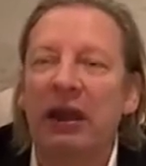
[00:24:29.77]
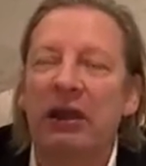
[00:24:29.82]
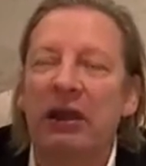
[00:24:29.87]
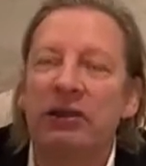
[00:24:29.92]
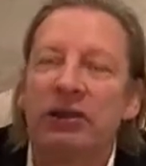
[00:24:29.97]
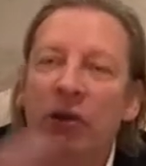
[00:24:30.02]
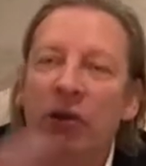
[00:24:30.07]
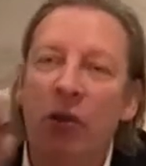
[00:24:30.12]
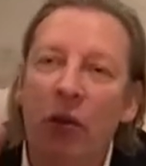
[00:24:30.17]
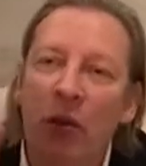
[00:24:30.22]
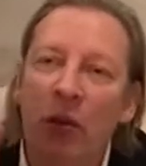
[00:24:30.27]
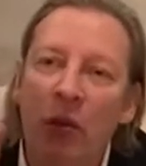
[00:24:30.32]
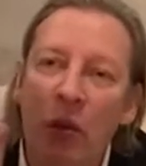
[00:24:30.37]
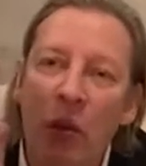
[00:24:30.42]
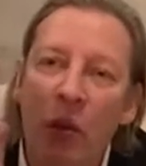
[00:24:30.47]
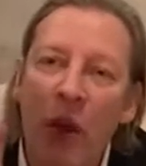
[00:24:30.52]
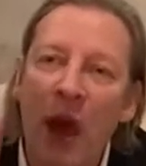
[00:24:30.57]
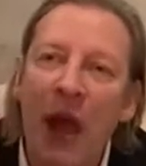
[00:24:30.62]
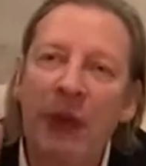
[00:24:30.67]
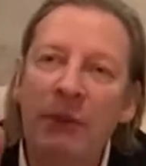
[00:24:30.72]
So
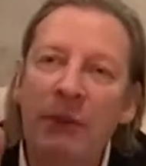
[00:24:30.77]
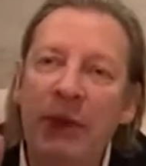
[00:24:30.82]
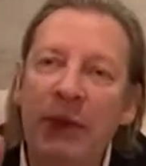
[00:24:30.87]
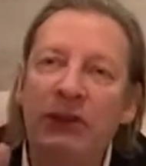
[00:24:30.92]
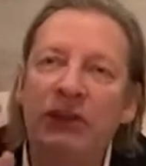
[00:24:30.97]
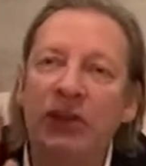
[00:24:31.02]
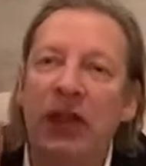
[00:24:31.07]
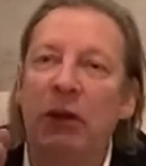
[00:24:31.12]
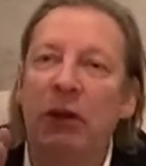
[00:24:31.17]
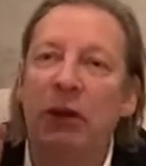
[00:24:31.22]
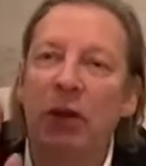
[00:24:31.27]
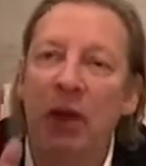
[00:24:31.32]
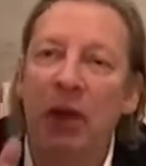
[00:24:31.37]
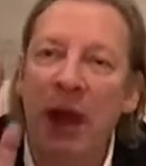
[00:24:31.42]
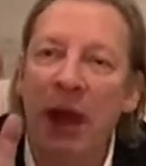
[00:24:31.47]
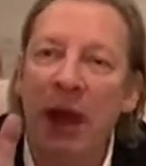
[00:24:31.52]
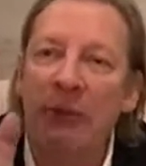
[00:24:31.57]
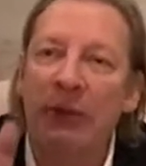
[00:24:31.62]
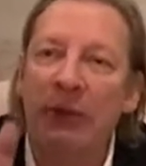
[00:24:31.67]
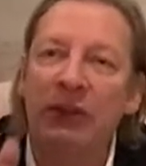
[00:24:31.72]
why must I do it?
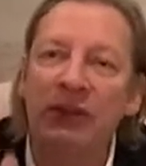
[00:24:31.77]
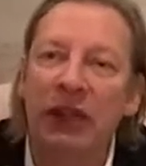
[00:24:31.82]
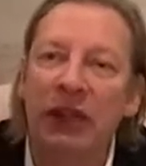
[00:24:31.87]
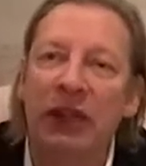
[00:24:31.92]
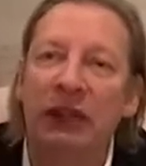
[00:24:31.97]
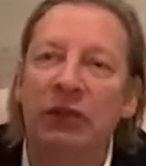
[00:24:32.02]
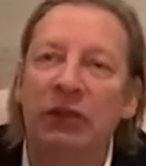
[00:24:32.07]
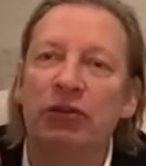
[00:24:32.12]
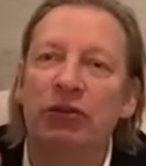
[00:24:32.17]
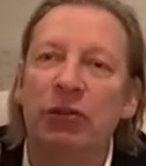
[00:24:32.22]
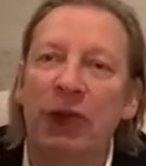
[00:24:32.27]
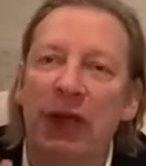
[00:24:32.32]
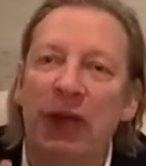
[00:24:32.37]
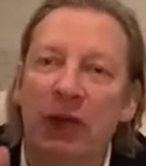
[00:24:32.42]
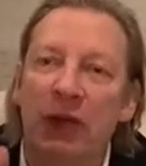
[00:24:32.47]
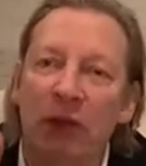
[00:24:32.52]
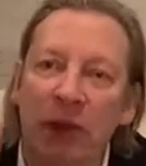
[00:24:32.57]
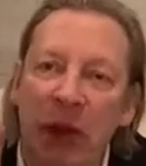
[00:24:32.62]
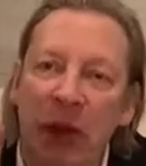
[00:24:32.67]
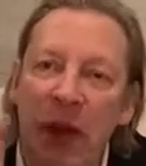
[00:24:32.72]
Why must I lose
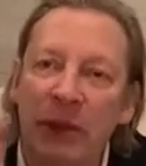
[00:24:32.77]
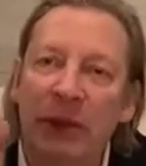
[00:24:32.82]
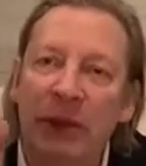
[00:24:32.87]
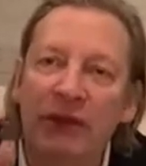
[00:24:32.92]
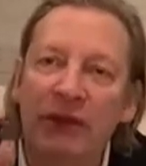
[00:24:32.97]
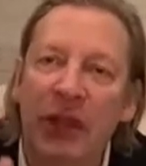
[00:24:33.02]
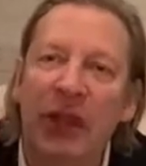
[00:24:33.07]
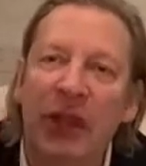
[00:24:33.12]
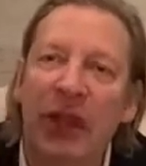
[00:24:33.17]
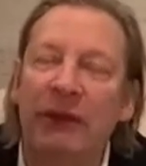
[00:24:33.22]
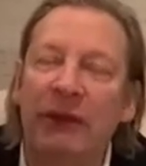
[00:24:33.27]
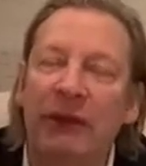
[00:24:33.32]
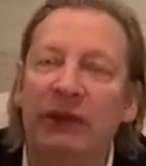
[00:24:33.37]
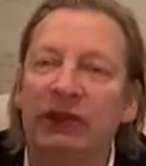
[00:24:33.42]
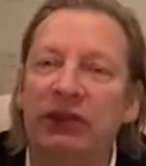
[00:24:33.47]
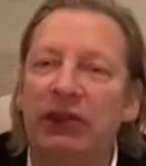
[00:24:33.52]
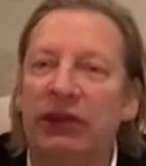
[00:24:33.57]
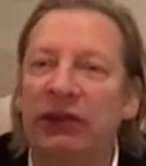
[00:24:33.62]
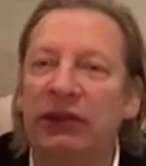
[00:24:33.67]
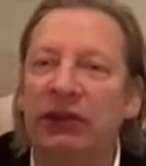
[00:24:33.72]
weight? Why must I
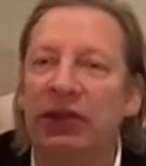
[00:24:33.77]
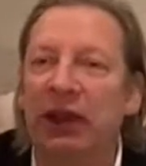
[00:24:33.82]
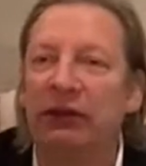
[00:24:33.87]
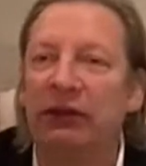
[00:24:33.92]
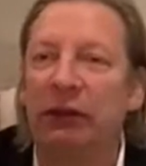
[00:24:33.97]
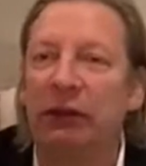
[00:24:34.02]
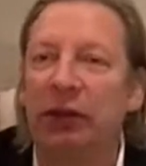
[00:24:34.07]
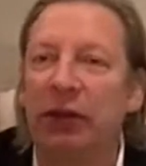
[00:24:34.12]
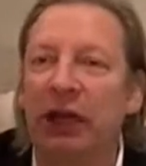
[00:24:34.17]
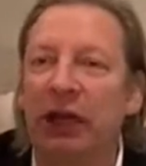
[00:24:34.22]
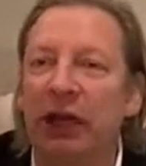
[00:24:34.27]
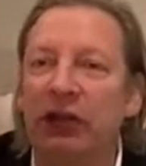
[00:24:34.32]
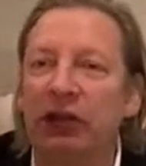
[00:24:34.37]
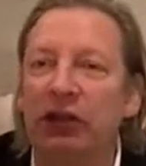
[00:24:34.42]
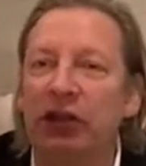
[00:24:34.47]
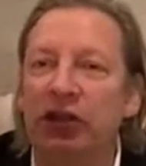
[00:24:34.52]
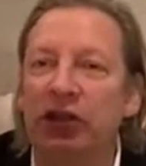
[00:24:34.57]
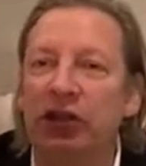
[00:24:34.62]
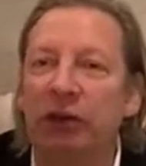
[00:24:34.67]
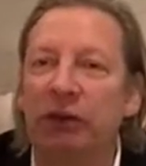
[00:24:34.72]
have a successful
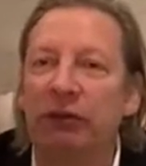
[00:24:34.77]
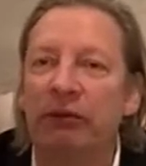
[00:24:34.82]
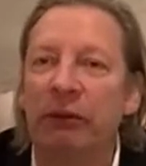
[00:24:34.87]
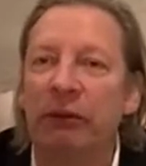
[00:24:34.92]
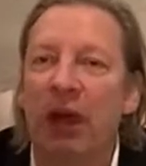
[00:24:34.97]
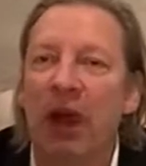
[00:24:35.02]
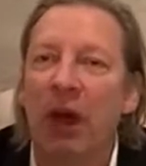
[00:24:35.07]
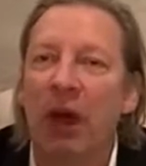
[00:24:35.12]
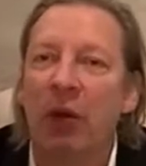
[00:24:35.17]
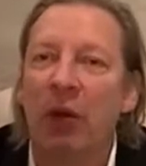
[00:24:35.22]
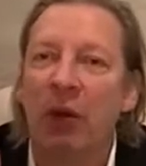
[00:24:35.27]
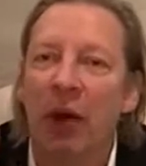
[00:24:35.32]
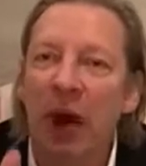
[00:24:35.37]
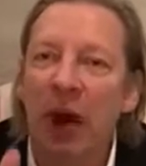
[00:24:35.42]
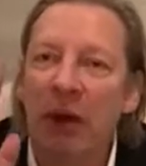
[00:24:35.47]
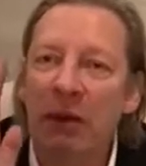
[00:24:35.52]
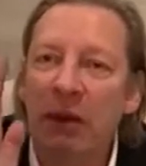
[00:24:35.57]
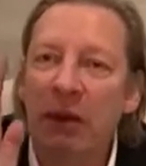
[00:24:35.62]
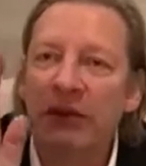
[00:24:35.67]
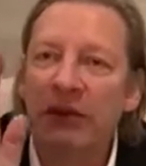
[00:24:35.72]
relationship?
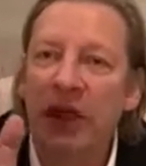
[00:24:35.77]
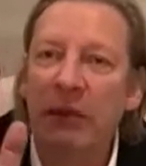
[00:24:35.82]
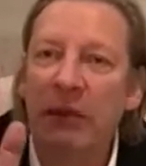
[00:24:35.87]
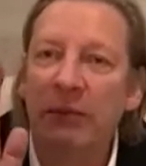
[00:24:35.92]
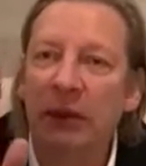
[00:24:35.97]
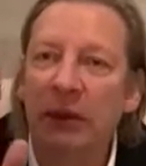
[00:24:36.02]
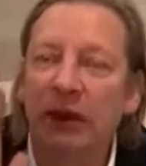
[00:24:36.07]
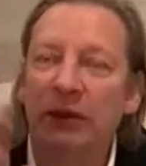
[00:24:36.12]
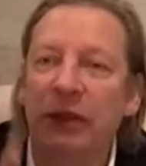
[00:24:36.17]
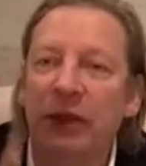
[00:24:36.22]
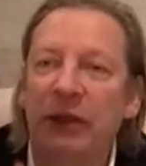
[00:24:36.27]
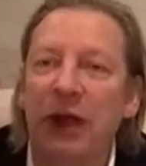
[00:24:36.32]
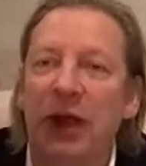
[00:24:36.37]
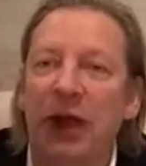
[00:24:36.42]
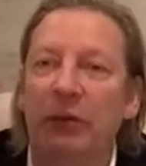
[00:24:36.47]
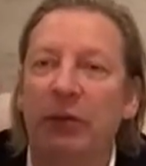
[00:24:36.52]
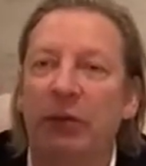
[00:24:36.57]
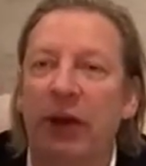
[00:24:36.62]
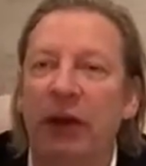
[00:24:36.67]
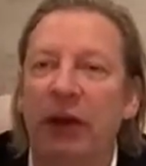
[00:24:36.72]
Why must I build a
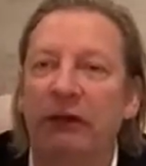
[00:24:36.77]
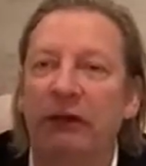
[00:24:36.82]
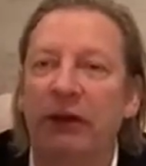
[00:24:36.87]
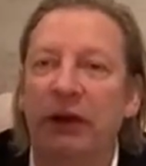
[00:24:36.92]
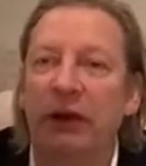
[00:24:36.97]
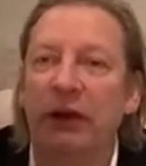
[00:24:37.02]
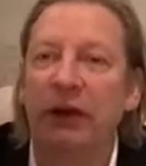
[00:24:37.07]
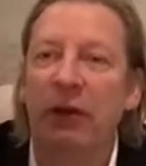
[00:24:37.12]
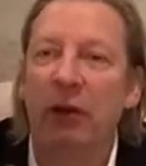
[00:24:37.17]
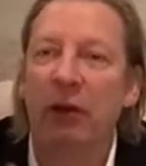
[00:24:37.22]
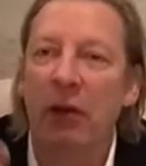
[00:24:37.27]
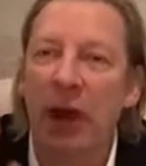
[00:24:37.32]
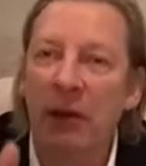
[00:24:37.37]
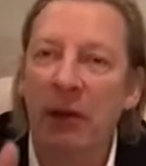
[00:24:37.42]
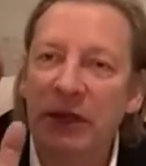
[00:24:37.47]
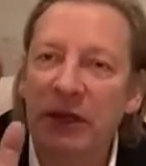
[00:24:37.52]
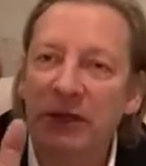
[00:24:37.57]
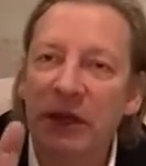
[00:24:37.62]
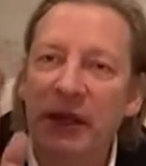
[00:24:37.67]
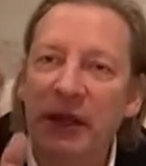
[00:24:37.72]
nonprofit?
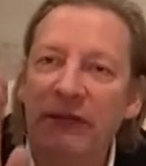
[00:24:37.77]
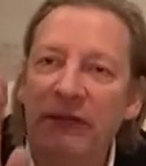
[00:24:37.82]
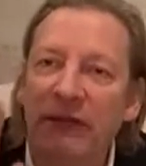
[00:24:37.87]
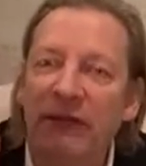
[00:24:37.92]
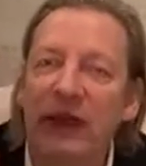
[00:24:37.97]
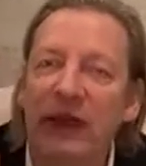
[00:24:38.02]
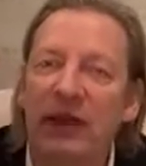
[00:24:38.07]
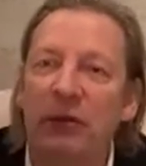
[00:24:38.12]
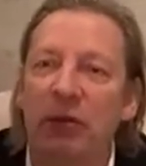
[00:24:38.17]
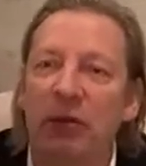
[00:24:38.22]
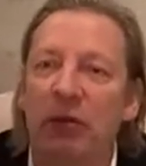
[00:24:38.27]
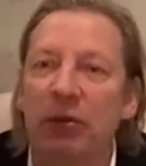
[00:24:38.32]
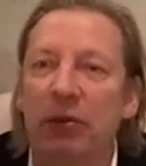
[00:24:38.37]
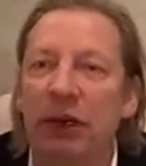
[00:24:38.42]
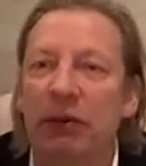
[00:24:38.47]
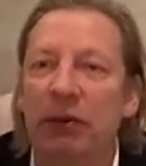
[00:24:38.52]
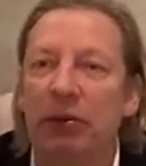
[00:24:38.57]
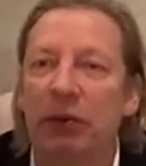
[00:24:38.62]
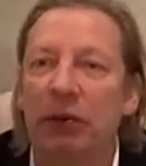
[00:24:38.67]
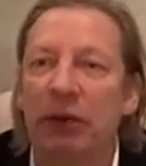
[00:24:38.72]
Why must I feed more
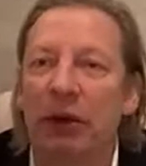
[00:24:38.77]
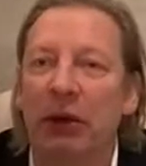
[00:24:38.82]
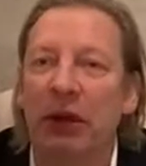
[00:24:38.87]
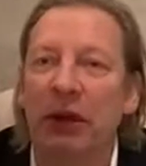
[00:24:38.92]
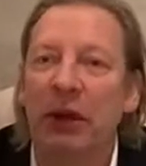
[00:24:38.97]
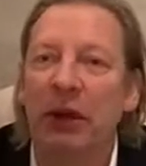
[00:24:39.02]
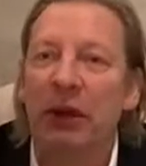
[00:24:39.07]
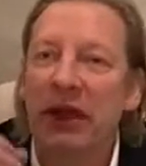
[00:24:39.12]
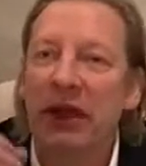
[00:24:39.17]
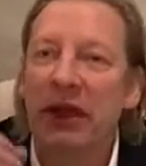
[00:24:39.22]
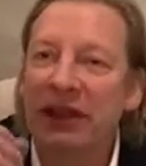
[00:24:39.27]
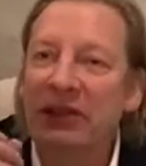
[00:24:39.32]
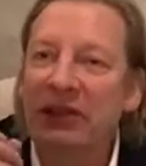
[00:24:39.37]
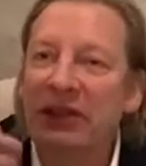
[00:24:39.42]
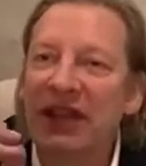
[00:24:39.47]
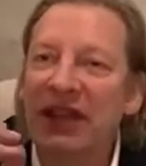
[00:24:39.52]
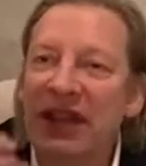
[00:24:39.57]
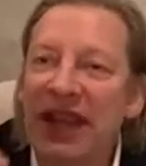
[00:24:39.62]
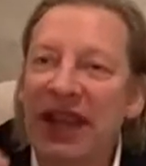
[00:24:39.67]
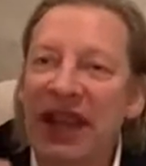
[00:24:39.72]
people?
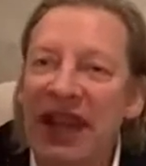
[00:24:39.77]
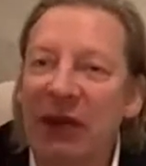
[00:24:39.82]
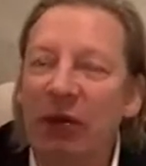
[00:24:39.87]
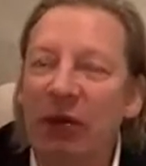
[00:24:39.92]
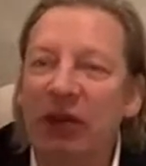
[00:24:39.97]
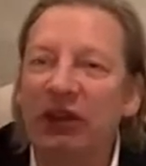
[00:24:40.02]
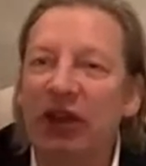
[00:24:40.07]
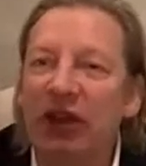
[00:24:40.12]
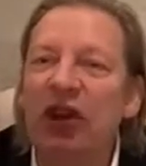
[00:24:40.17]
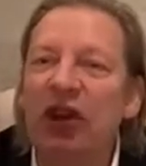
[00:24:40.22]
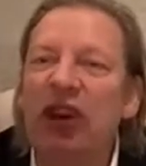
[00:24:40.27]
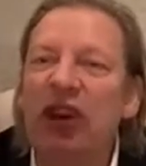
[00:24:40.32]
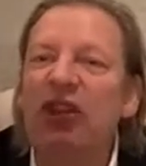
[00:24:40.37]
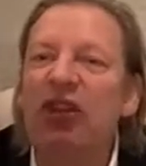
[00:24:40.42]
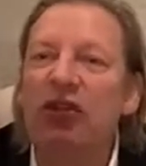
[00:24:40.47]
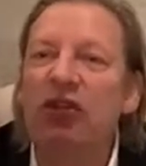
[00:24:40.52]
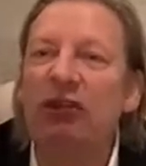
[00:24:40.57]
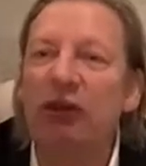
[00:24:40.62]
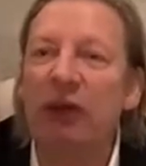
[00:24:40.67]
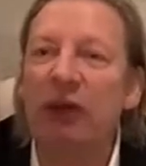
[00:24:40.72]
That's the key. What's it going
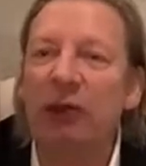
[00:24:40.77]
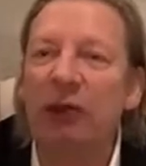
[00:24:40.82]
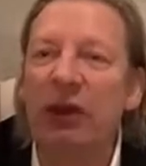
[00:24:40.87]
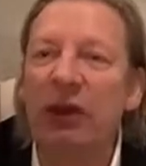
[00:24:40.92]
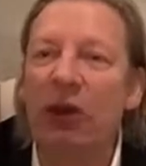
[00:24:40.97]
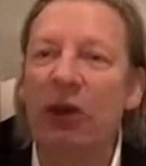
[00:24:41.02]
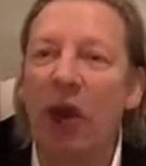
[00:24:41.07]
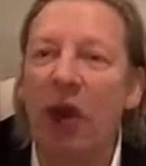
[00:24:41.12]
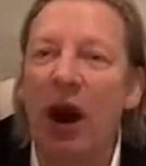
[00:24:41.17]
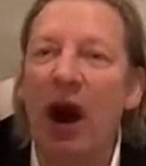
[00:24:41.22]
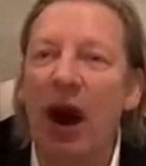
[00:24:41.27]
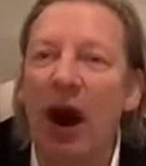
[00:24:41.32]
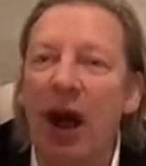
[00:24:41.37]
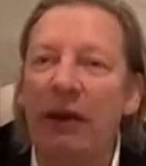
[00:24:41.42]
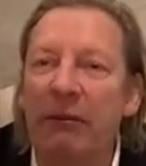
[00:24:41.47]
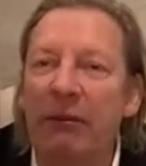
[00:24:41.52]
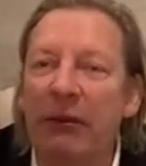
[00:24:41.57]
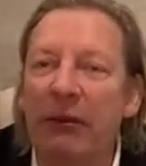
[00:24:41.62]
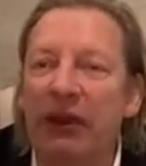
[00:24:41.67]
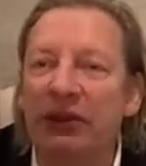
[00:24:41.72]
to do for me?
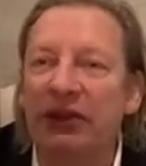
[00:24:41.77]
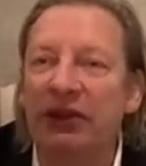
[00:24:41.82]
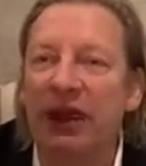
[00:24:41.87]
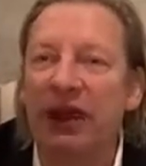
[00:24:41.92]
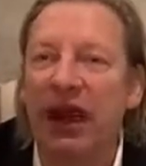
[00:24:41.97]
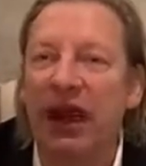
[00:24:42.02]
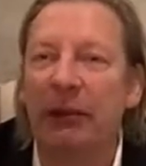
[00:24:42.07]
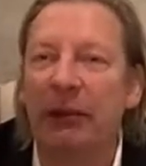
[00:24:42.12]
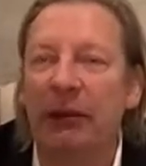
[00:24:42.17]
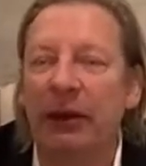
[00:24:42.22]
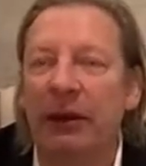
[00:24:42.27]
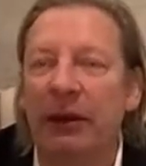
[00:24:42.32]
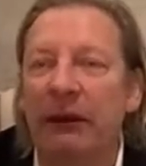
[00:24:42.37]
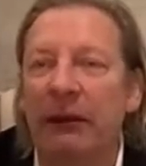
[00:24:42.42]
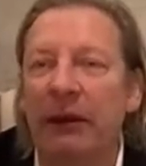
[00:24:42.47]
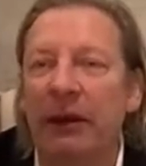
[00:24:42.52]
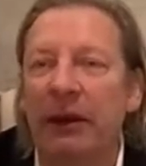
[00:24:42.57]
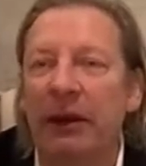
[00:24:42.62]
Why must it happen?